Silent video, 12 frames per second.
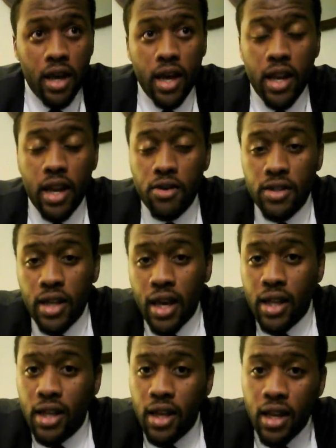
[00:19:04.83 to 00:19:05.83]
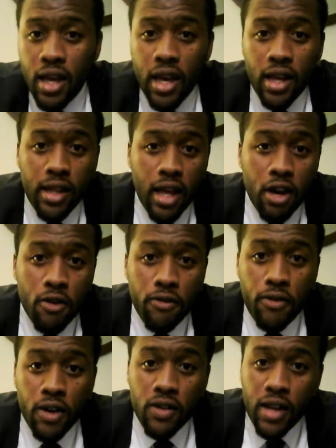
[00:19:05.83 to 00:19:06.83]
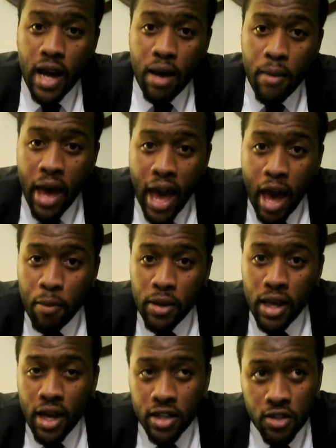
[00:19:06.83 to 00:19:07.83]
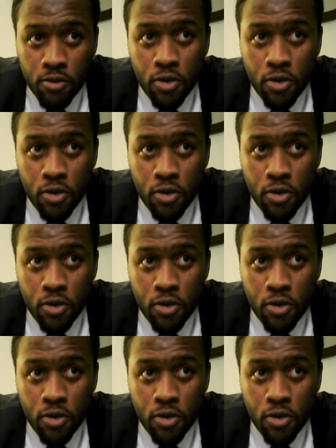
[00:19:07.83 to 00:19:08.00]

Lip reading: and they were saying that they don't feel that I'm happy as a